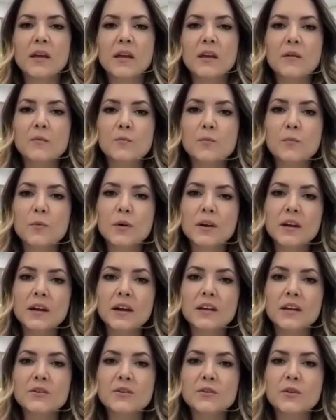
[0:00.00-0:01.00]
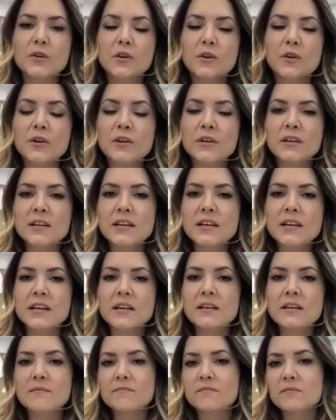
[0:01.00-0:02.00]
What are you
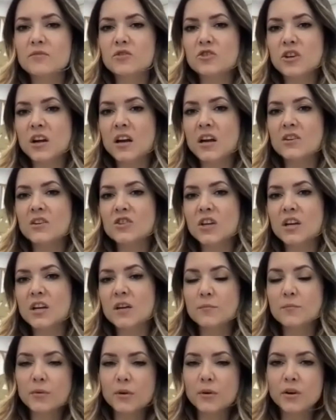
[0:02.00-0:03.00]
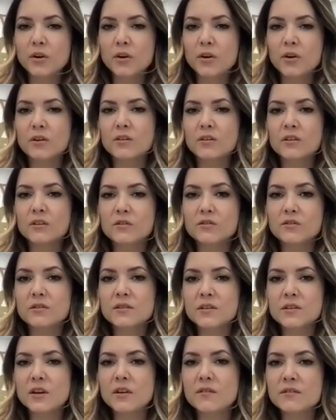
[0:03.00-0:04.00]
currently charging per your
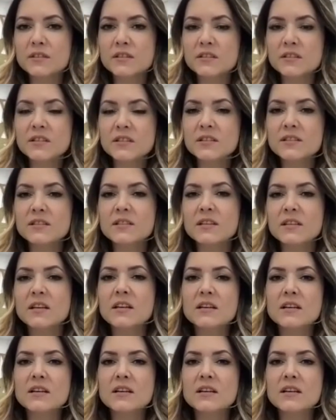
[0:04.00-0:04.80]
services?